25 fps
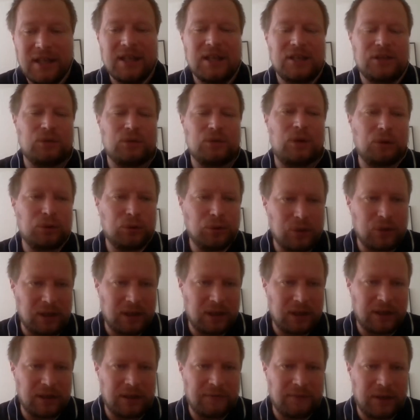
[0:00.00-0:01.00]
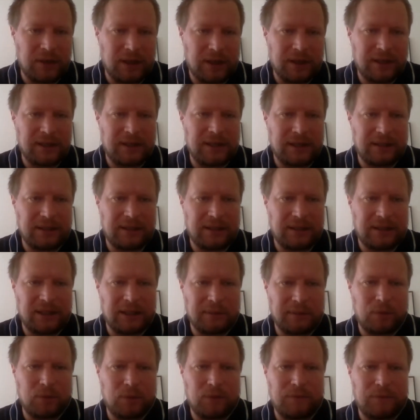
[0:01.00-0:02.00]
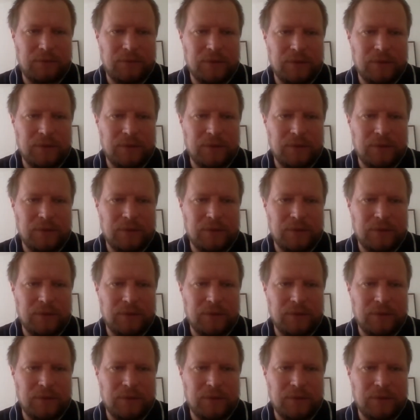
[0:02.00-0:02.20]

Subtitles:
So how to clarify that type of